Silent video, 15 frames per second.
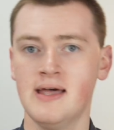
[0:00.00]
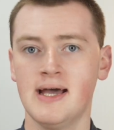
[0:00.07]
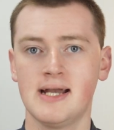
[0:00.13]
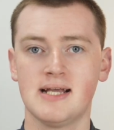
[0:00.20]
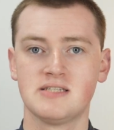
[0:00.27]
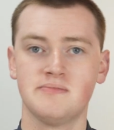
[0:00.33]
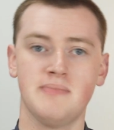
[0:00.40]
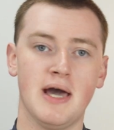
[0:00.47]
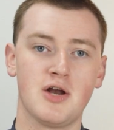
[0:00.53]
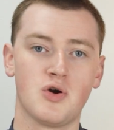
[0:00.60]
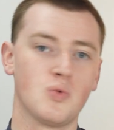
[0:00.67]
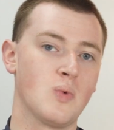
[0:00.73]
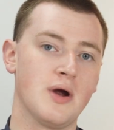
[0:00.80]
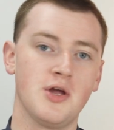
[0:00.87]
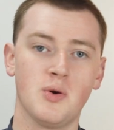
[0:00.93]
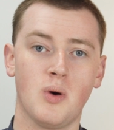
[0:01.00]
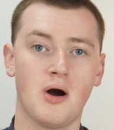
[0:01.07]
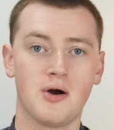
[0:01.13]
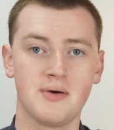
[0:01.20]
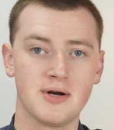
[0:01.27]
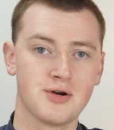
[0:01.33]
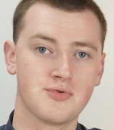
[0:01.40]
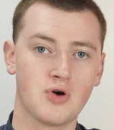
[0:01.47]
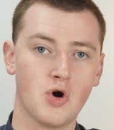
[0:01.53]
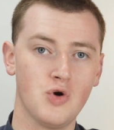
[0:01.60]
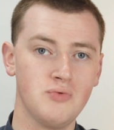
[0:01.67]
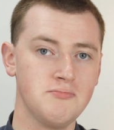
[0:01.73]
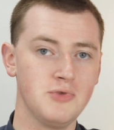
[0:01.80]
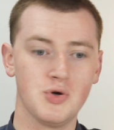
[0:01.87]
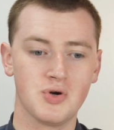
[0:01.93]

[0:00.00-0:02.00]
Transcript: It doesn't matter where you are in Chrome,